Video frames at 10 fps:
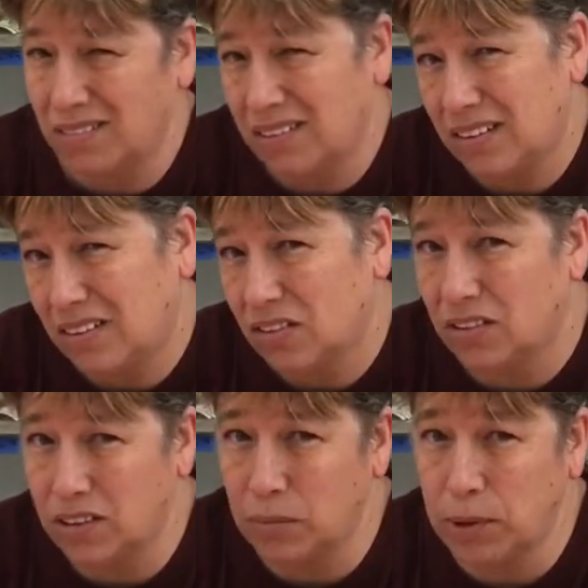I'll
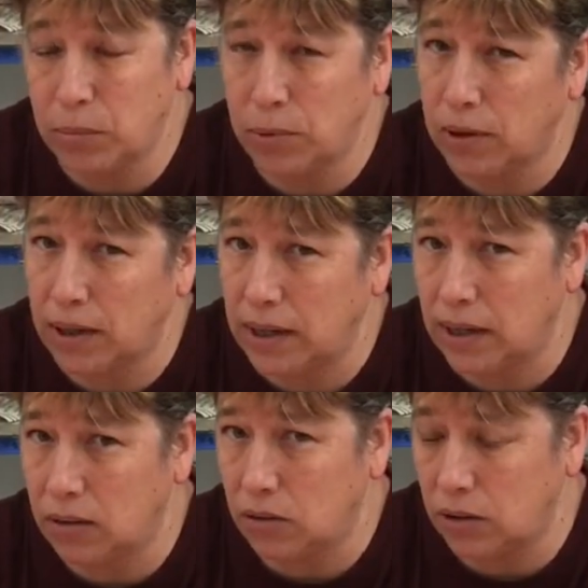see about putting a
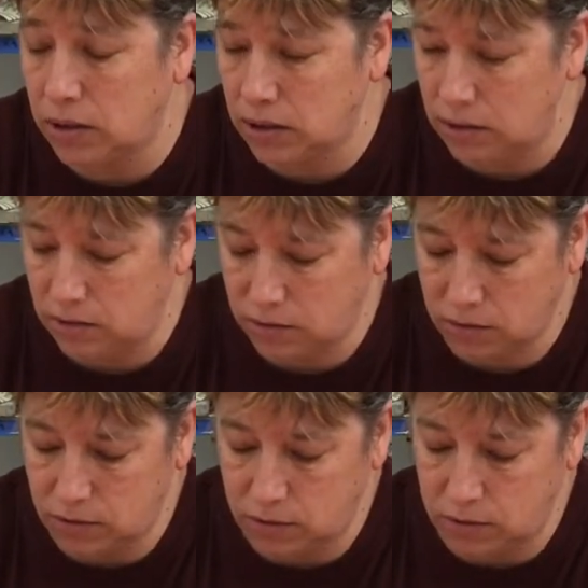handle on
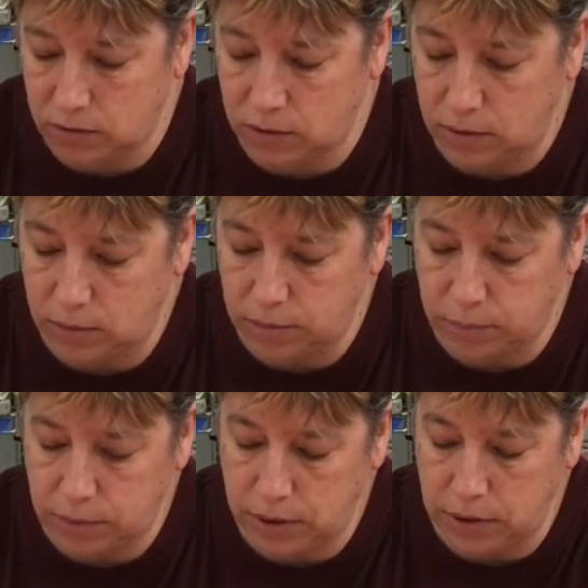this,
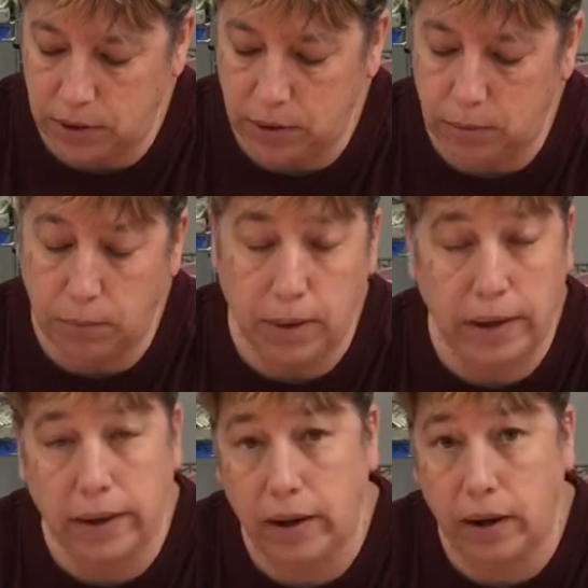but I
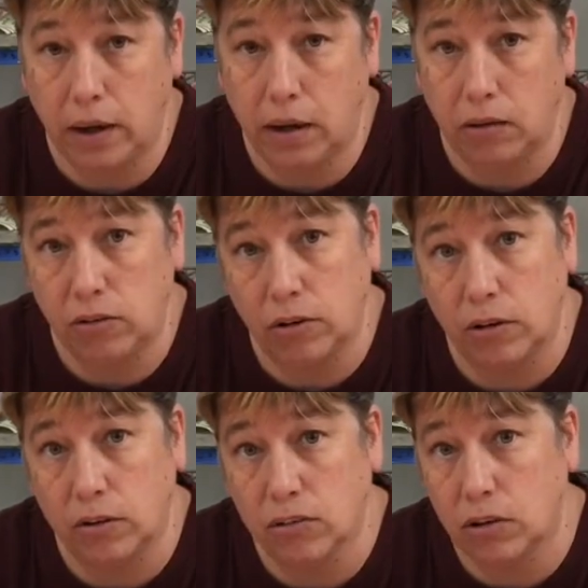may
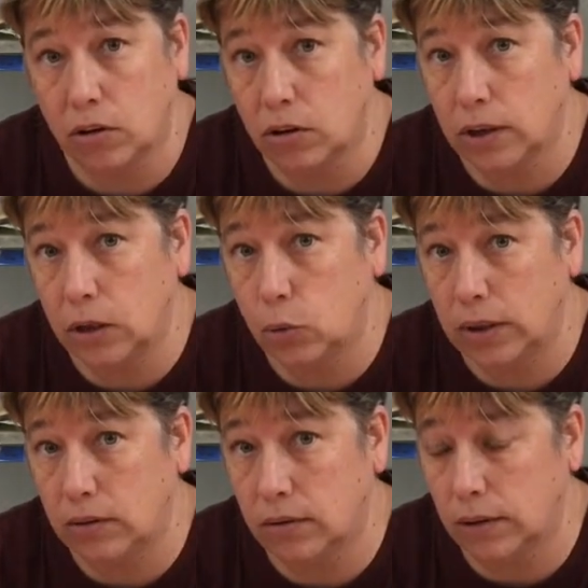just call it
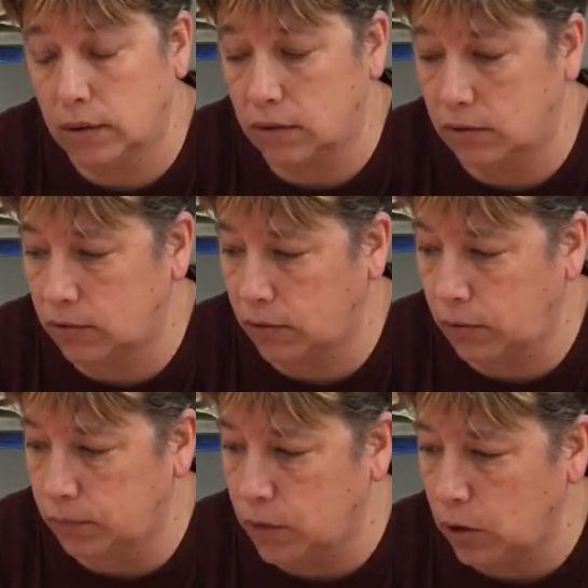quits on this.
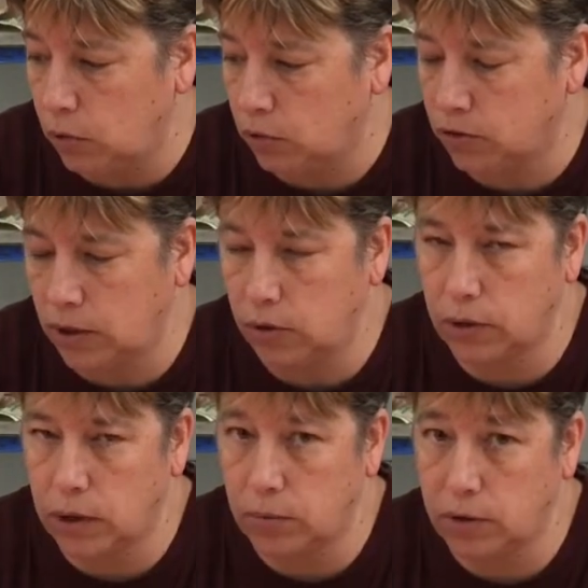So we'll see how it
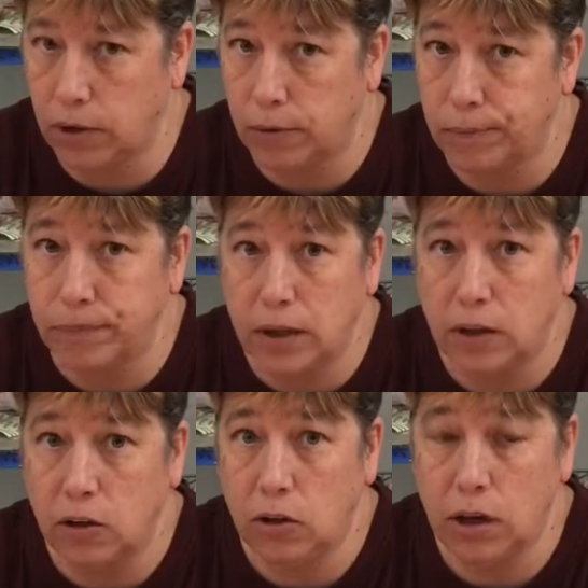comes out.
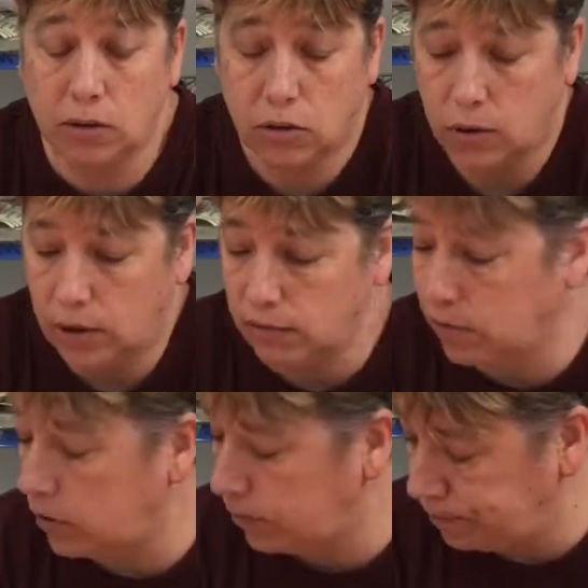You guys go have
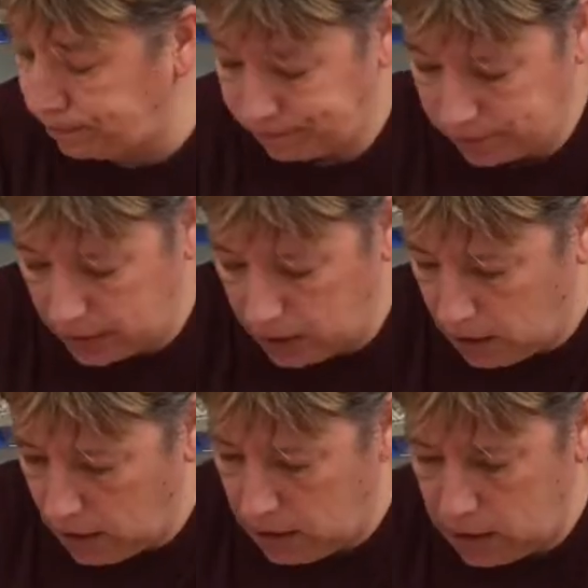fun.
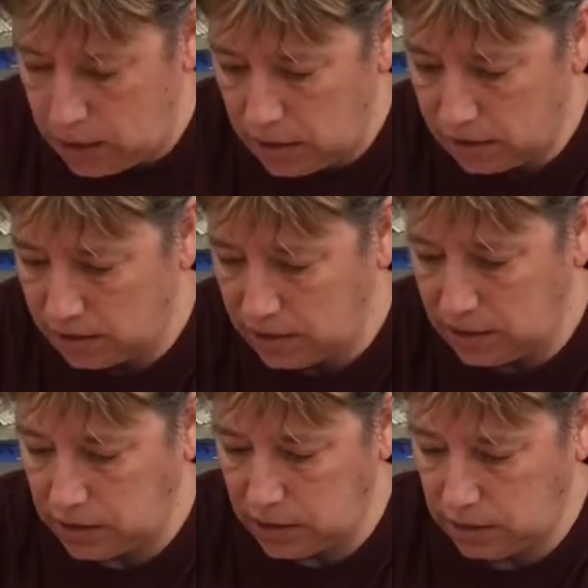That's
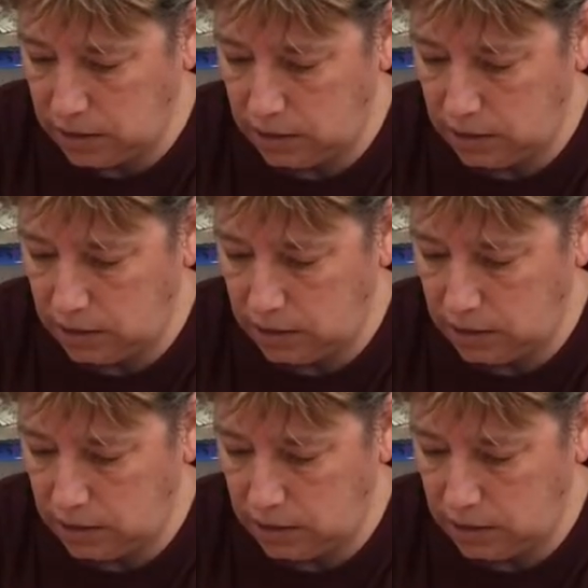it.